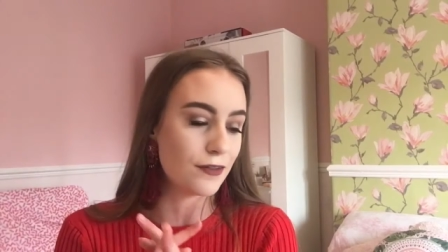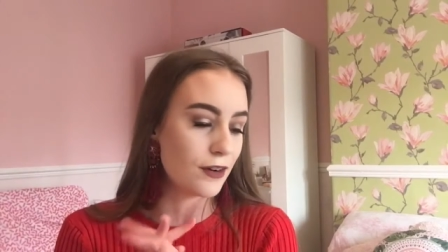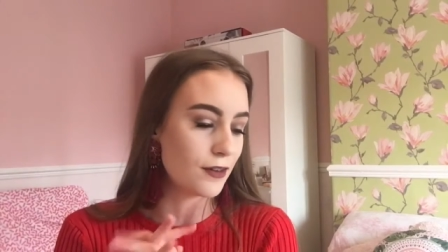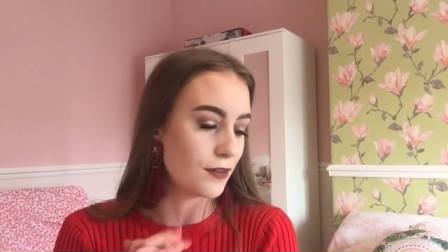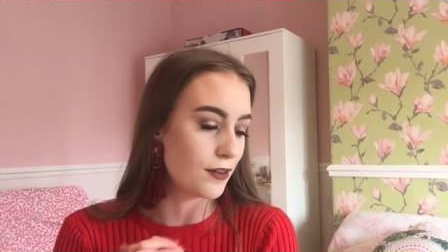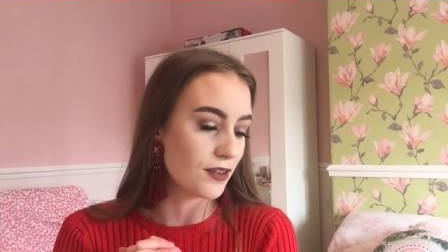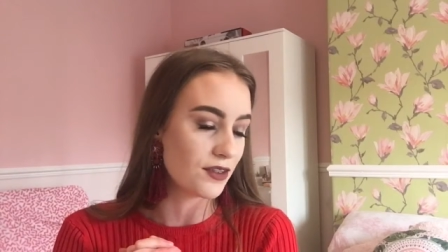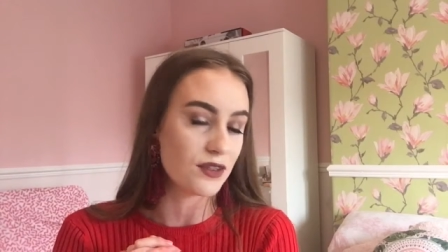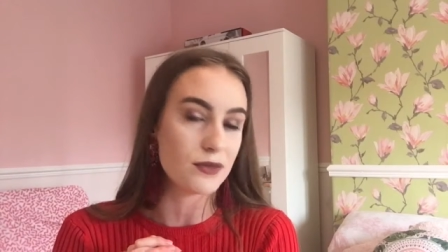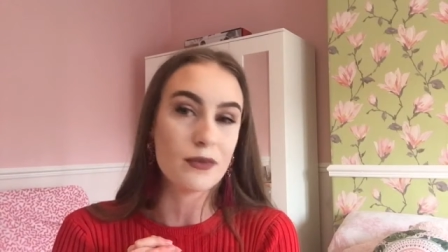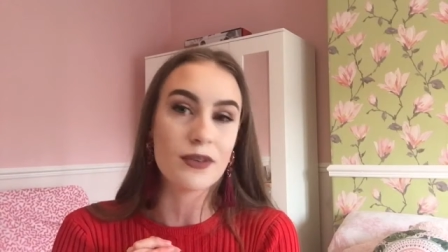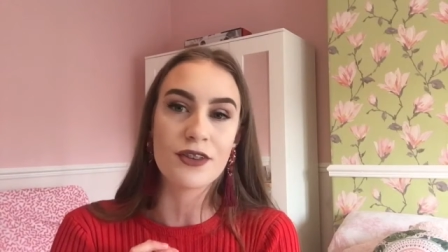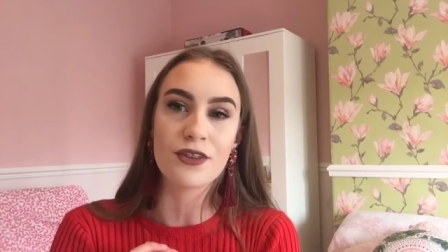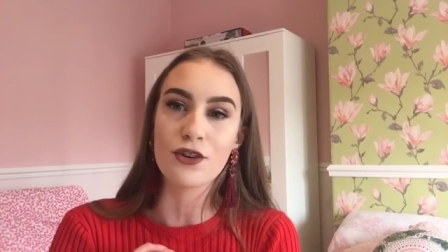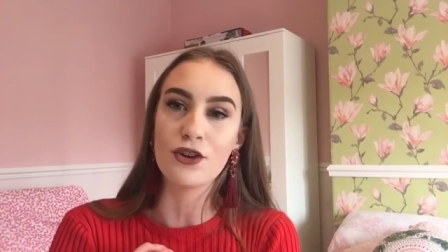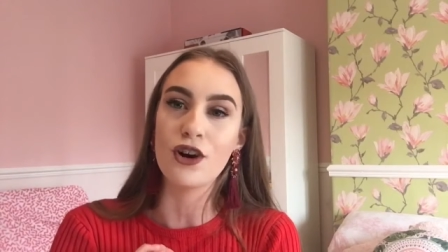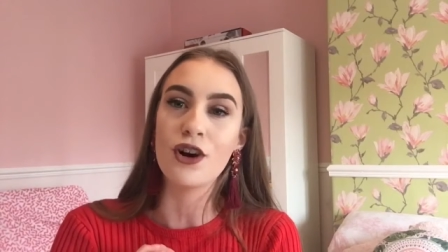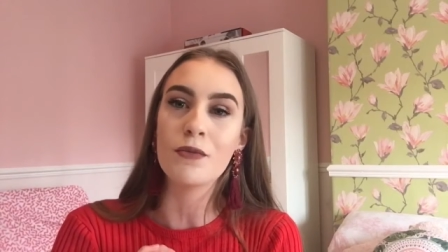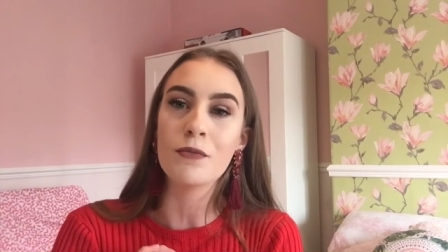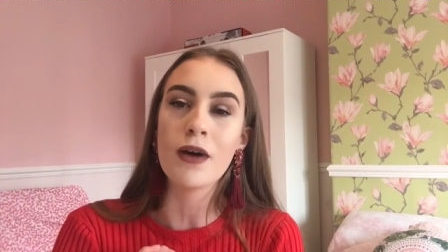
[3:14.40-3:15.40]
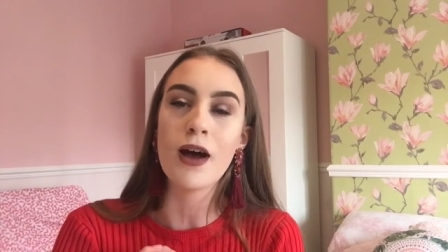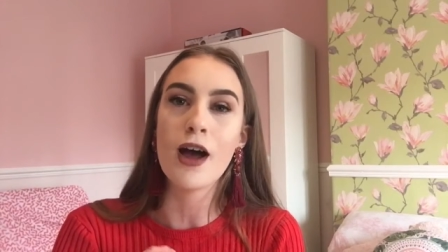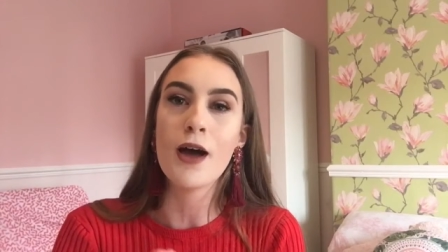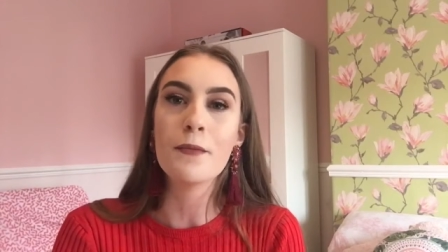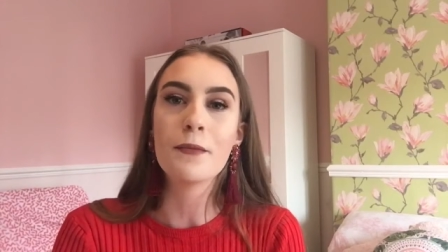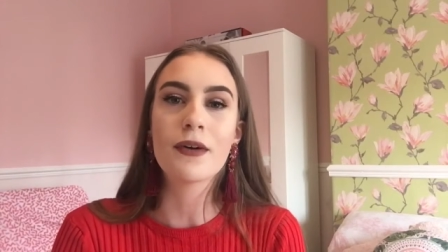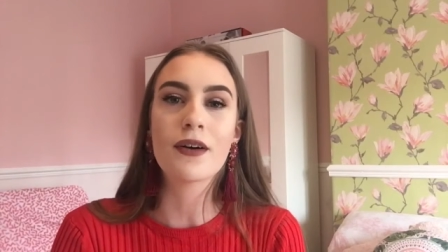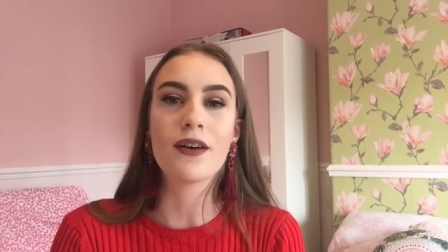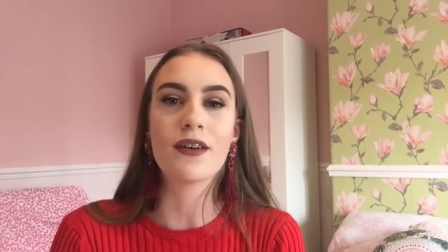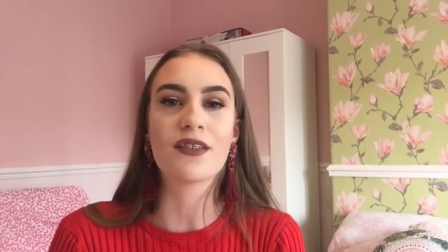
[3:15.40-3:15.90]
for, someone to come
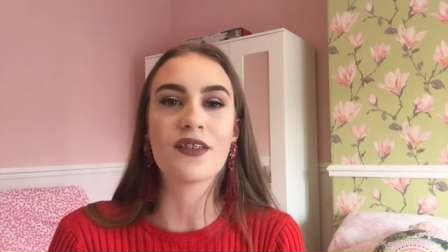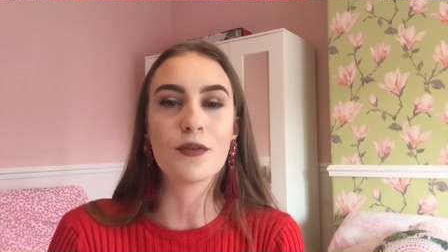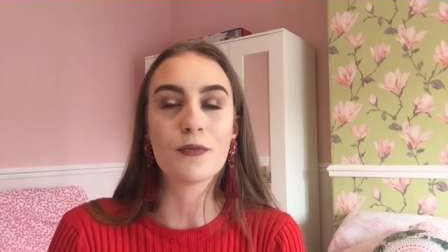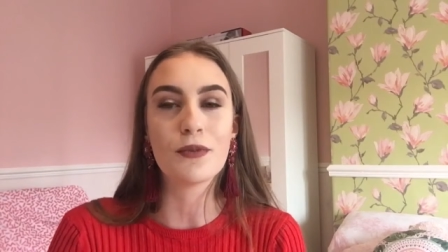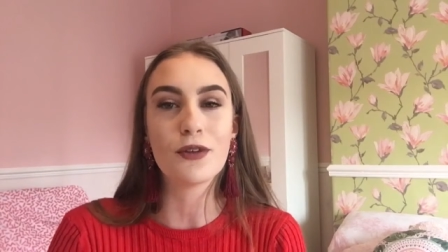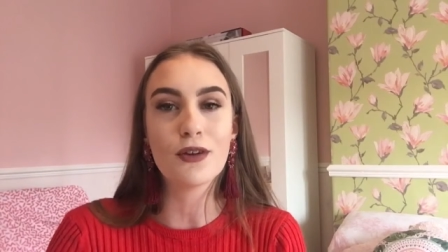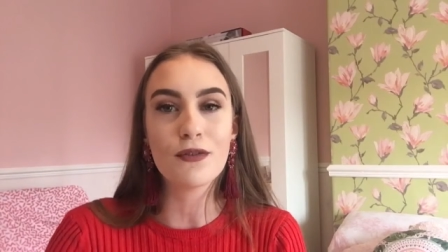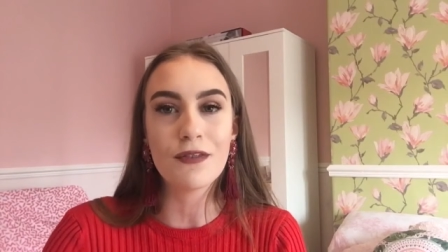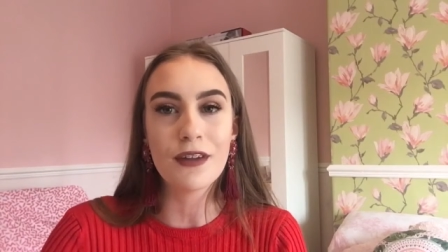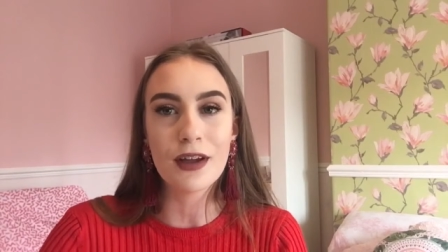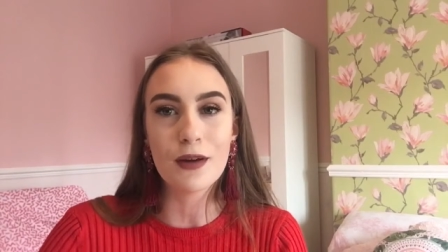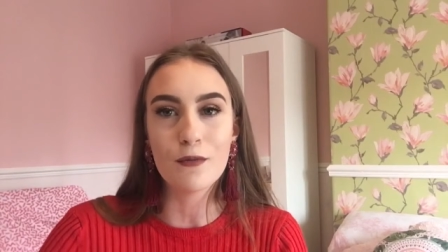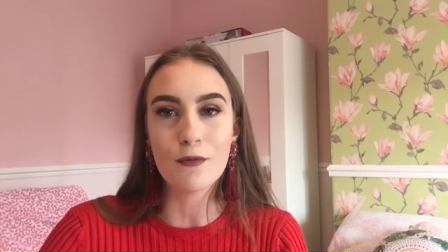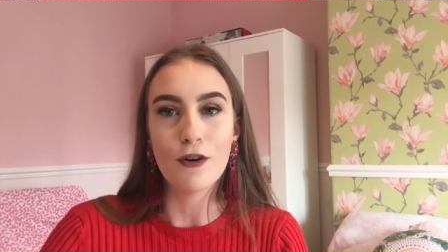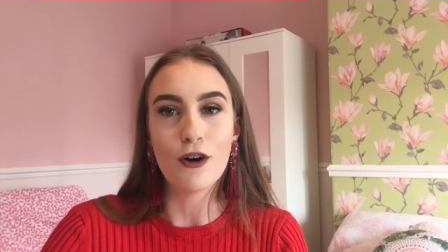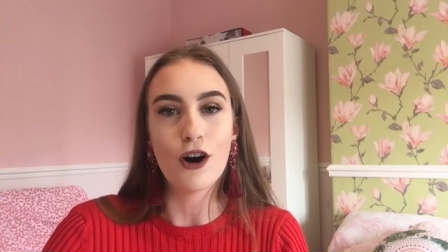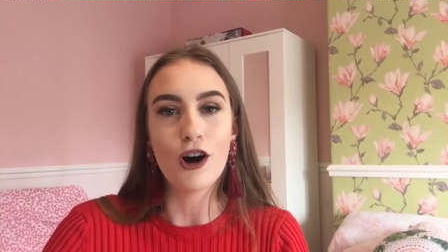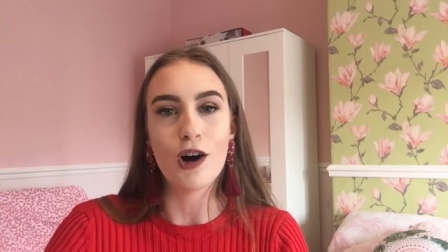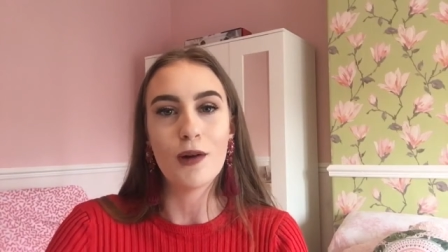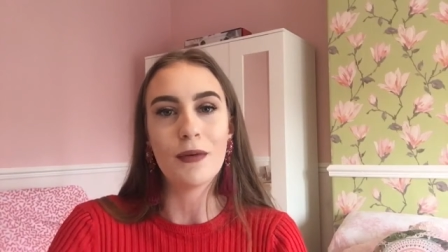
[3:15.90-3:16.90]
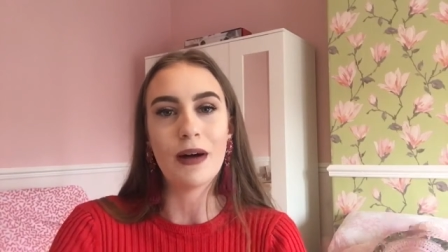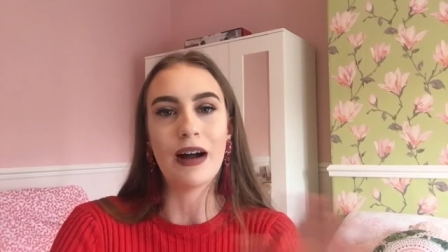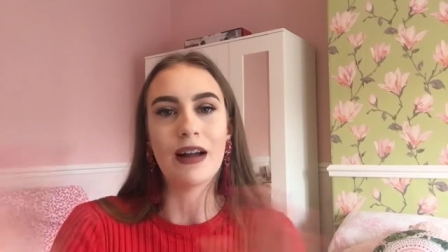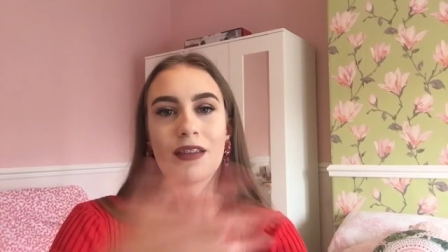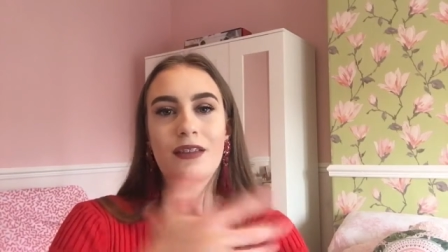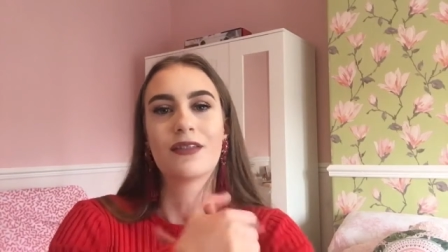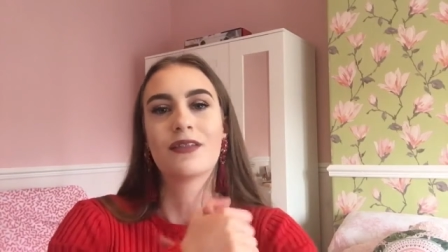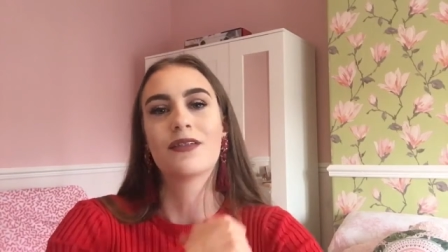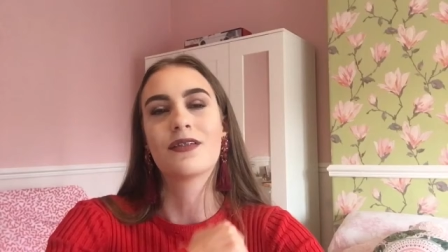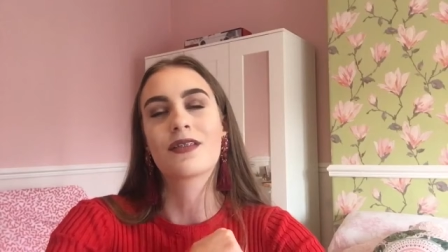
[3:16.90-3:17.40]
because it'll be lovely and warm
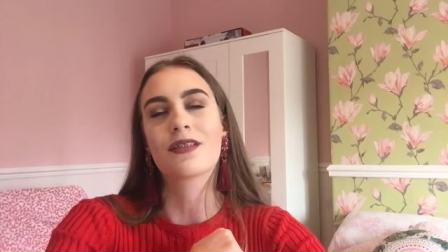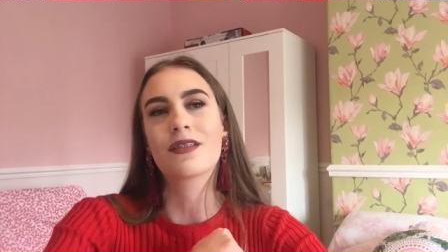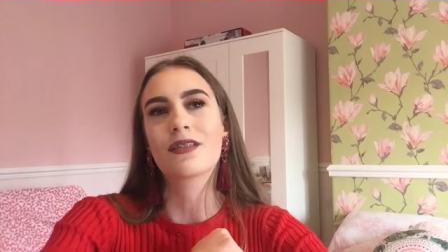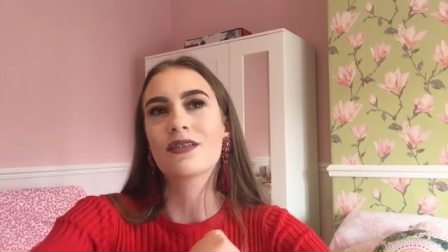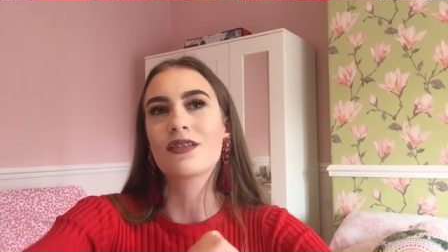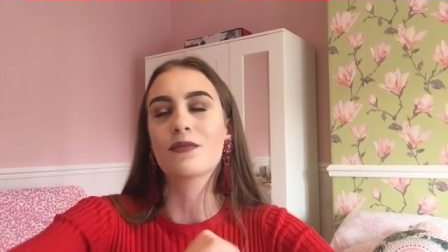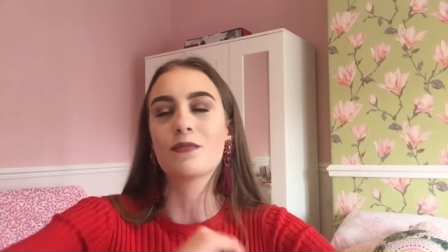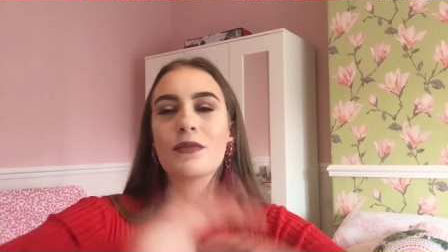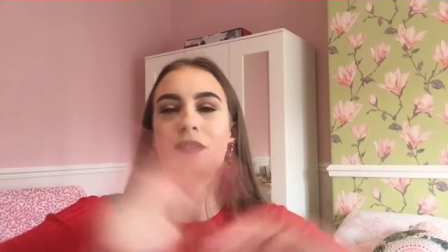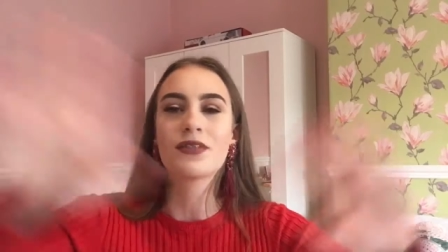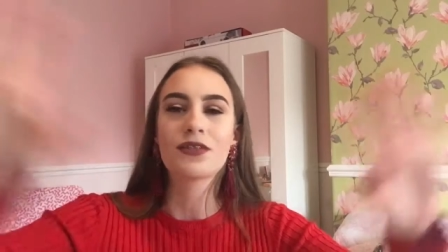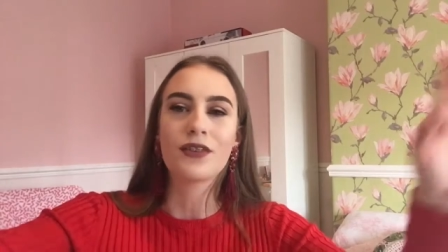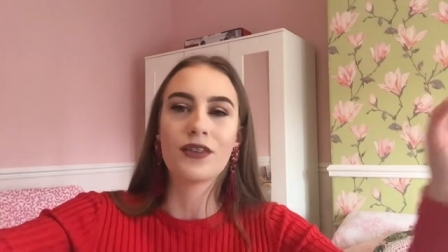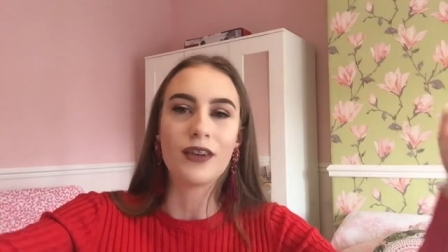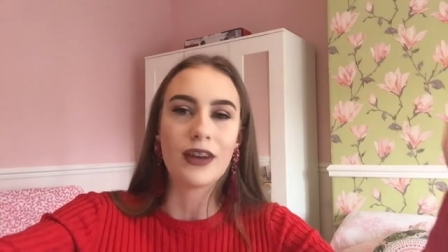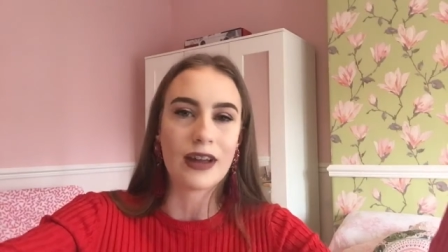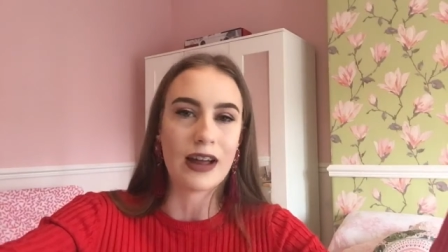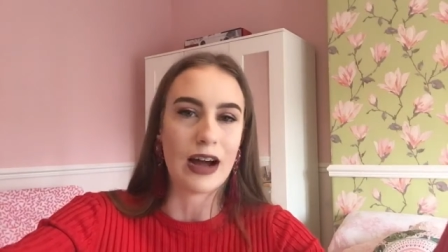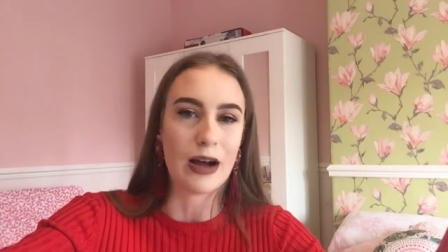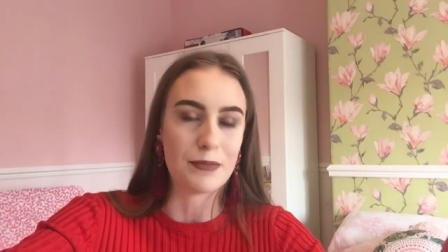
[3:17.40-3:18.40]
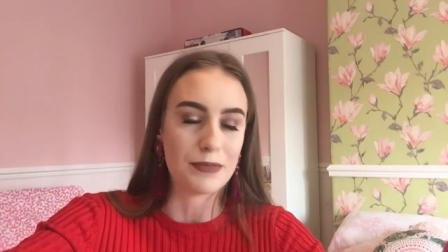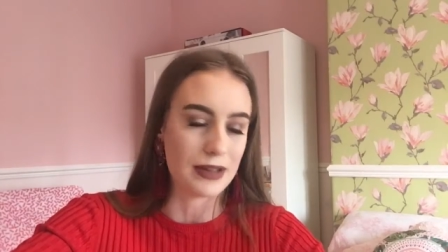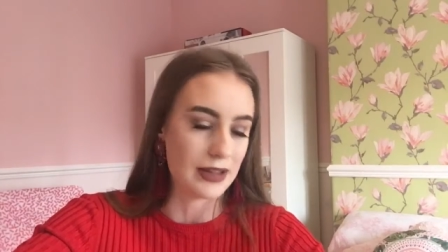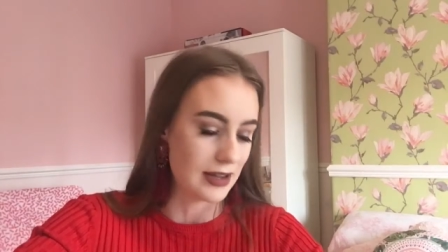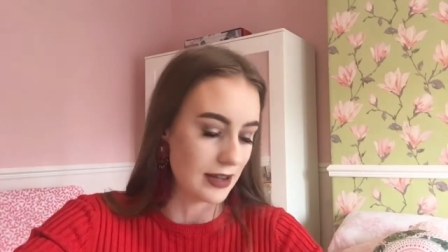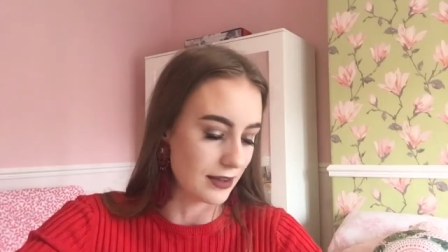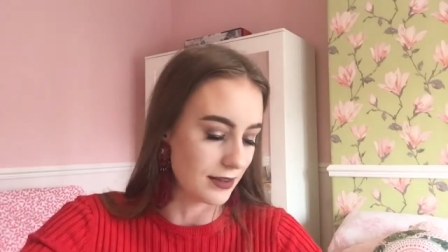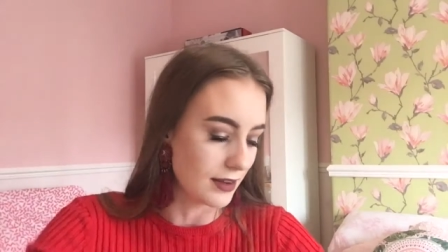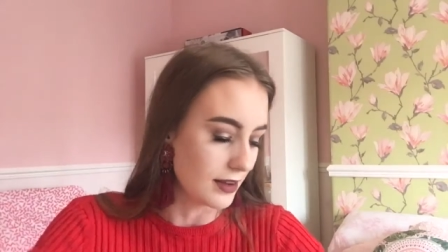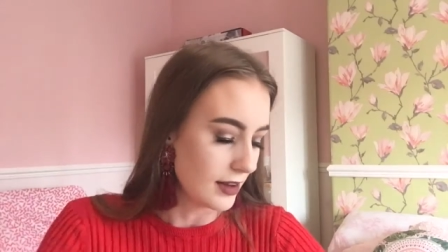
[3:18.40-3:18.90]
and it'll be so like happy
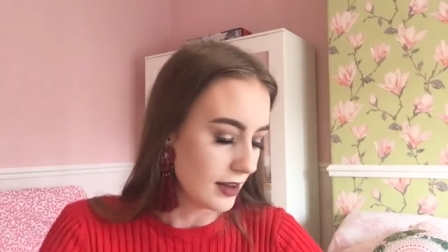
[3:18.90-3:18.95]
and